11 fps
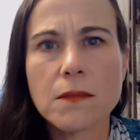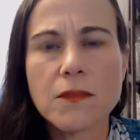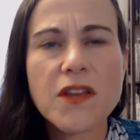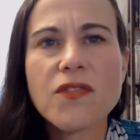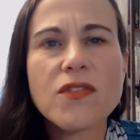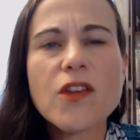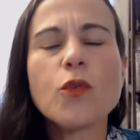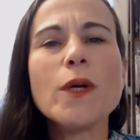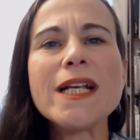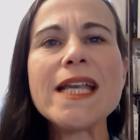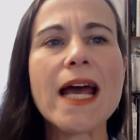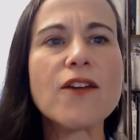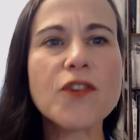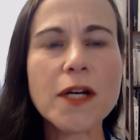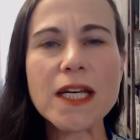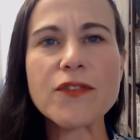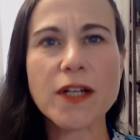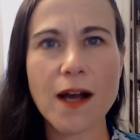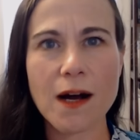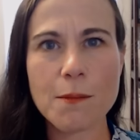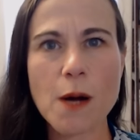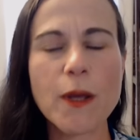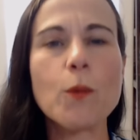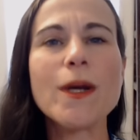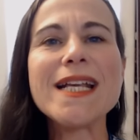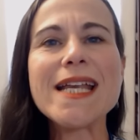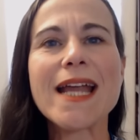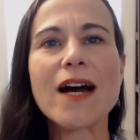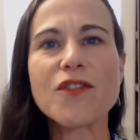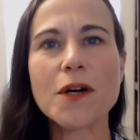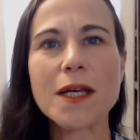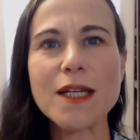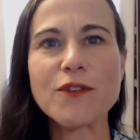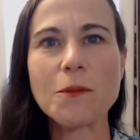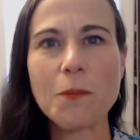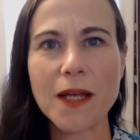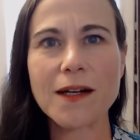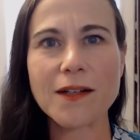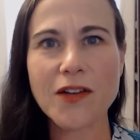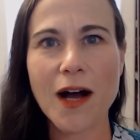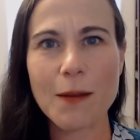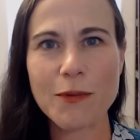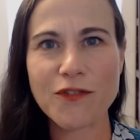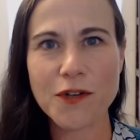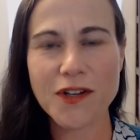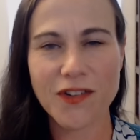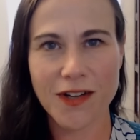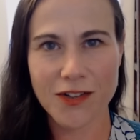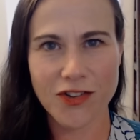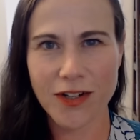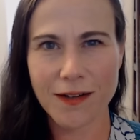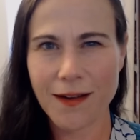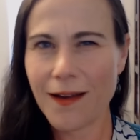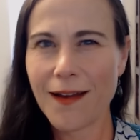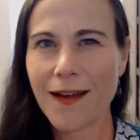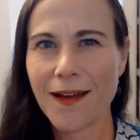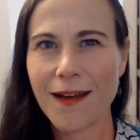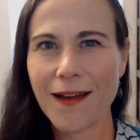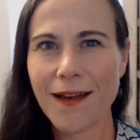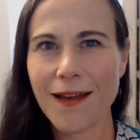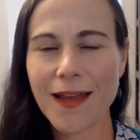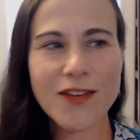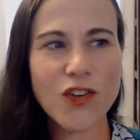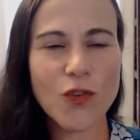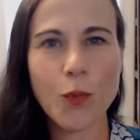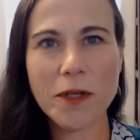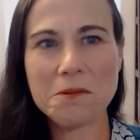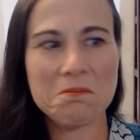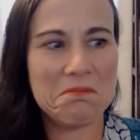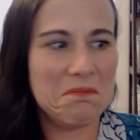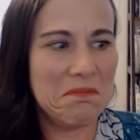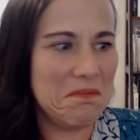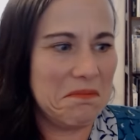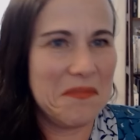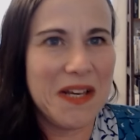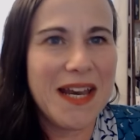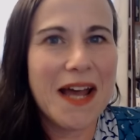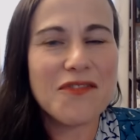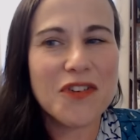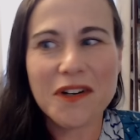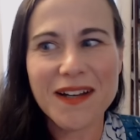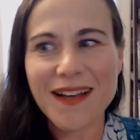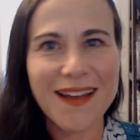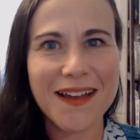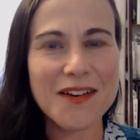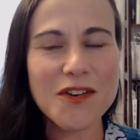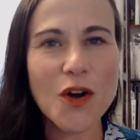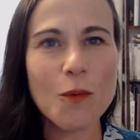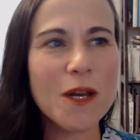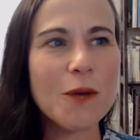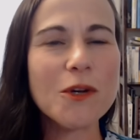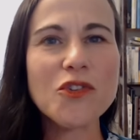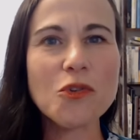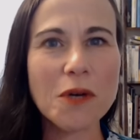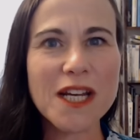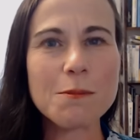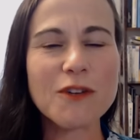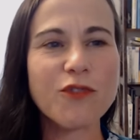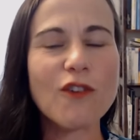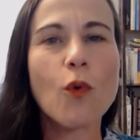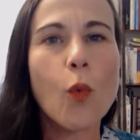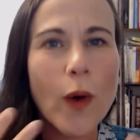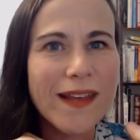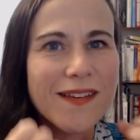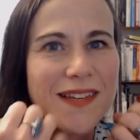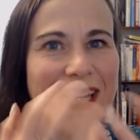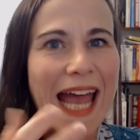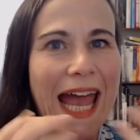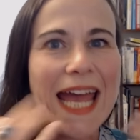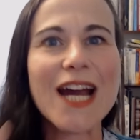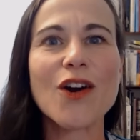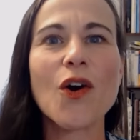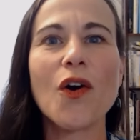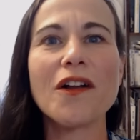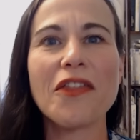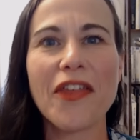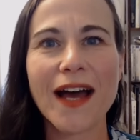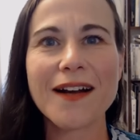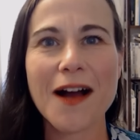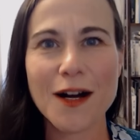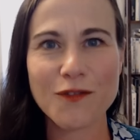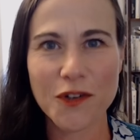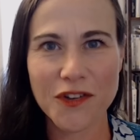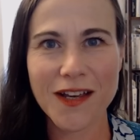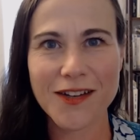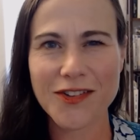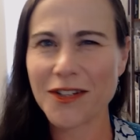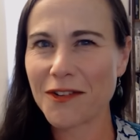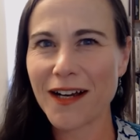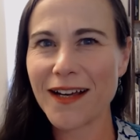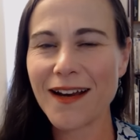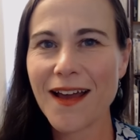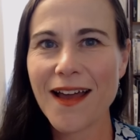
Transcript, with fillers: This, this would never even come up. It would never even be a topic for discussion. It just would never, nobody would dream of, of wasting air on that conversation, right?